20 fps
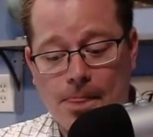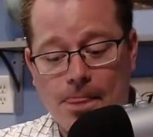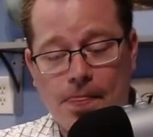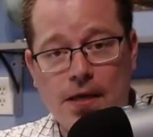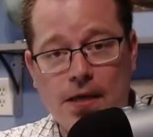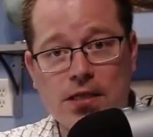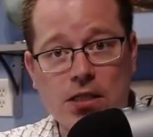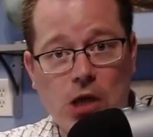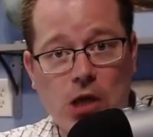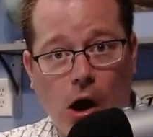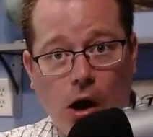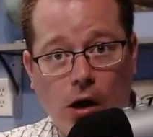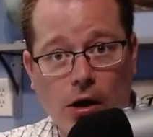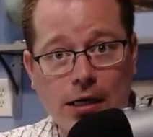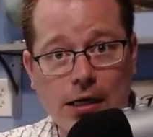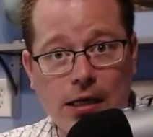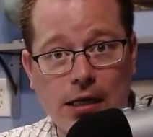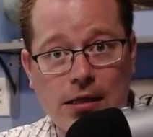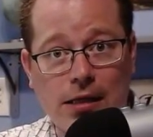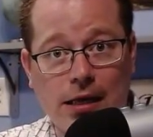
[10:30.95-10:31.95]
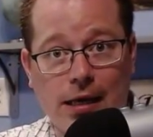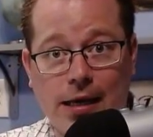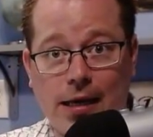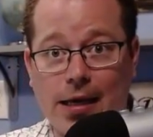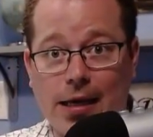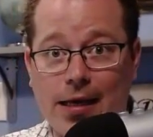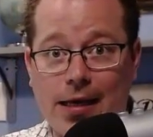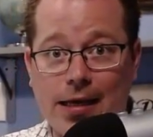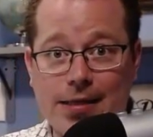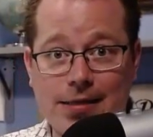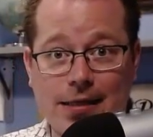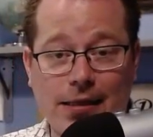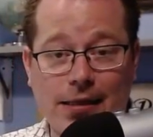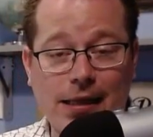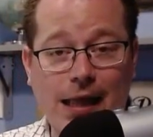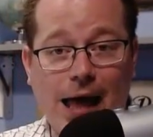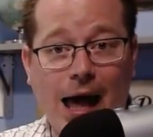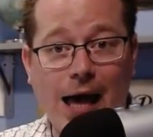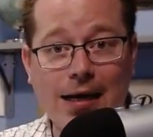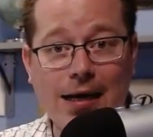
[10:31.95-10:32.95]
This targeted thing is a
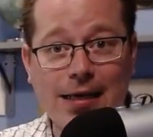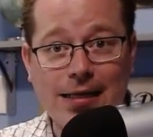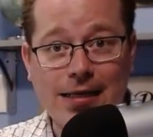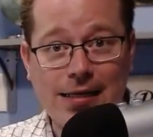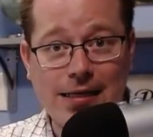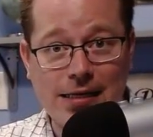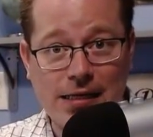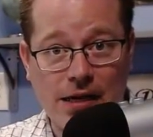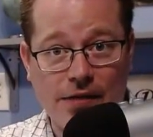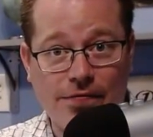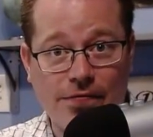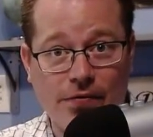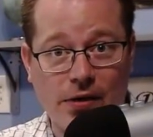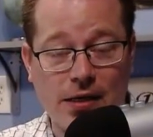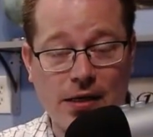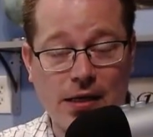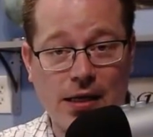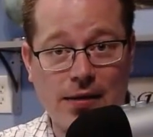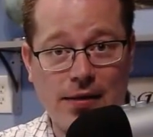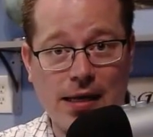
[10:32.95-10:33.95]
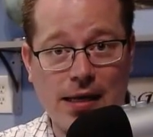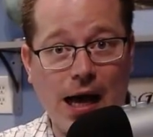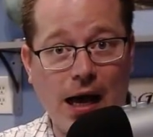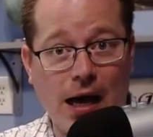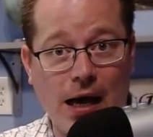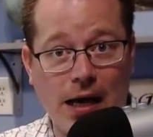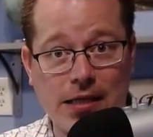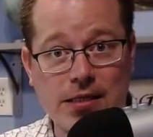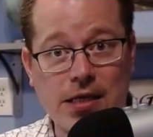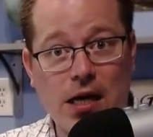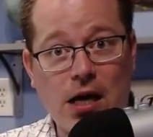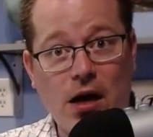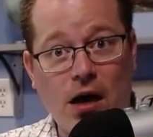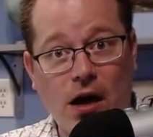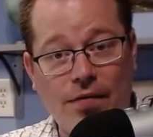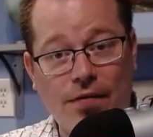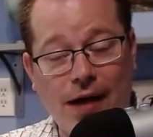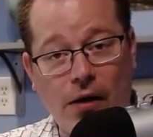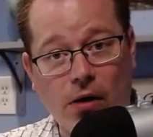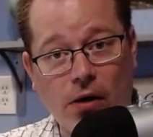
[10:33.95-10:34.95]
lot different in the eyes
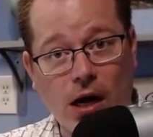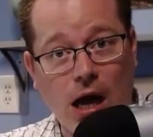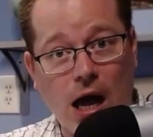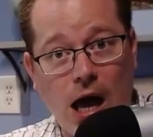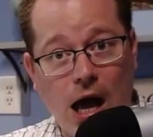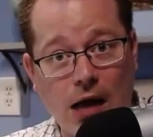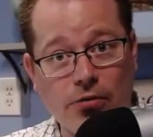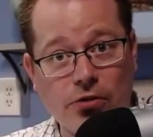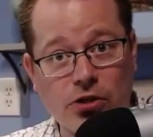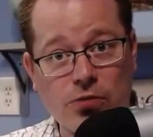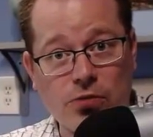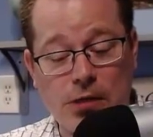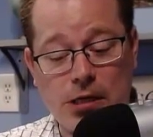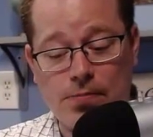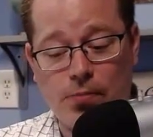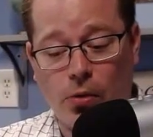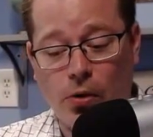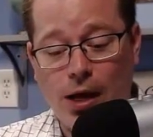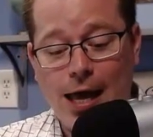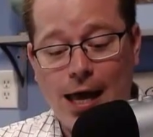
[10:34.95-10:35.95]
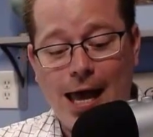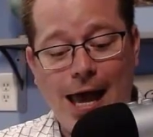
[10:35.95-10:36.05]
of our congresspeople.